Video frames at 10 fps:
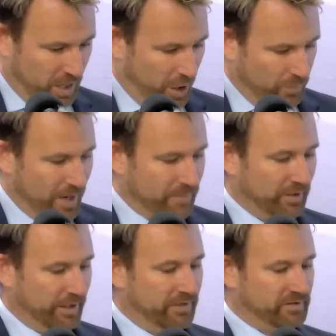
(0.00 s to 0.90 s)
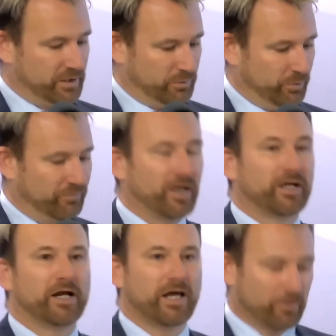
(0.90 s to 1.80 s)
OPAN believes this will provide
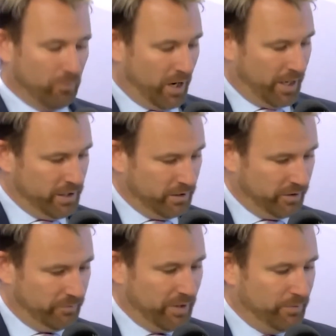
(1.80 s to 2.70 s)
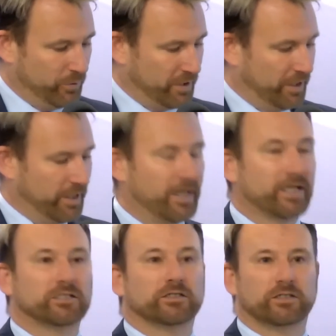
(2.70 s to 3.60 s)
another way that people can
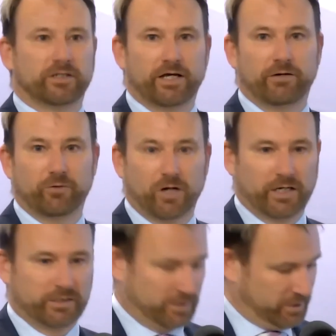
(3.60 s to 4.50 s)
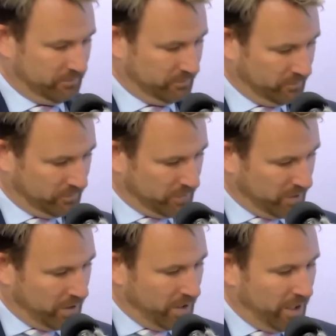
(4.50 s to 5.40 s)
connect to their rights.
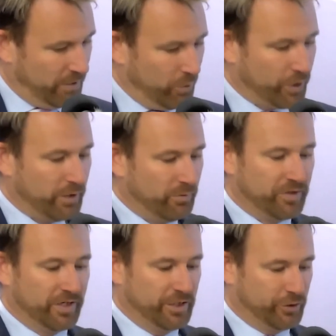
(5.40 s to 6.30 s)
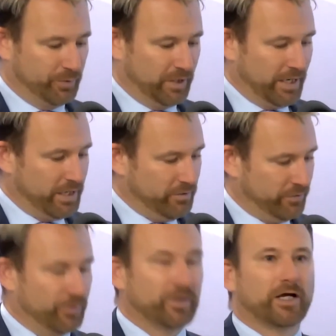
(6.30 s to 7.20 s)
In working with EAAA
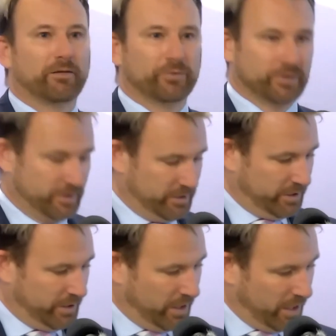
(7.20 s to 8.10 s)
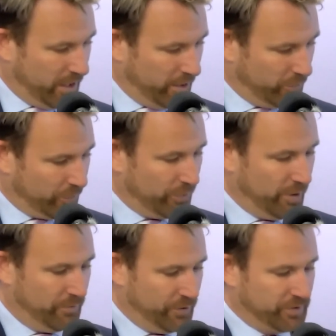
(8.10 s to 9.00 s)
through the Compass Elder
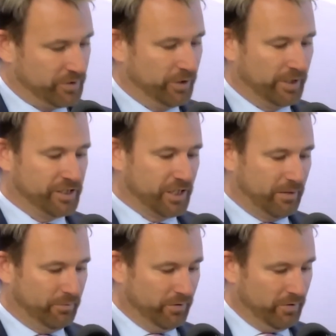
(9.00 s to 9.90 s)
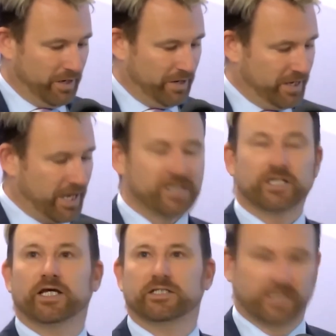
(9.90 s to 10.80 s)
Abuse Knowledge Hub and the aged
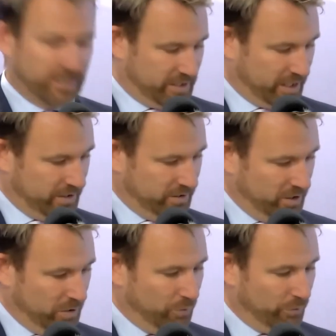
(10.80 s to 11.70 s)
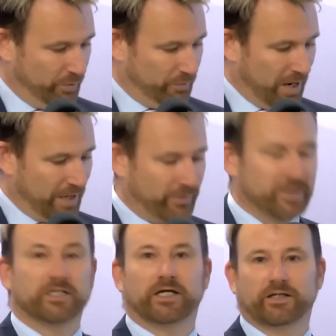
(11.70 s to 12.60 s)
care sector, we'll be
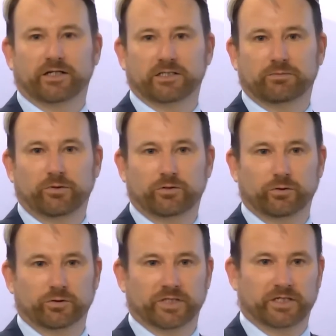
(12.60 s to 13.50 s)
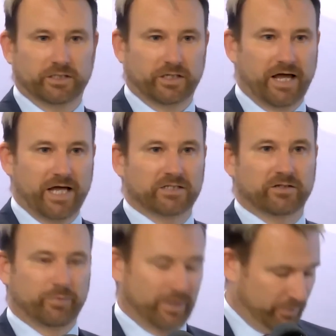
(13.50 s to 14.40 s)
partnering to get these tools into the hands of
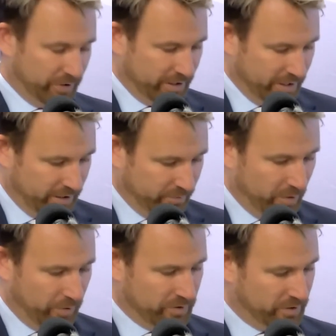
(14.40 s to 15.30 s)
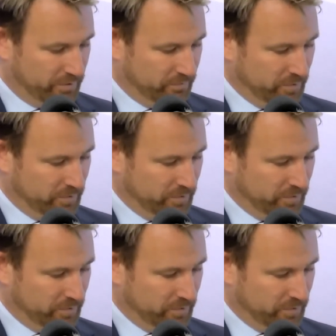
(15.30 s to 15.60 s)
the people that need them most.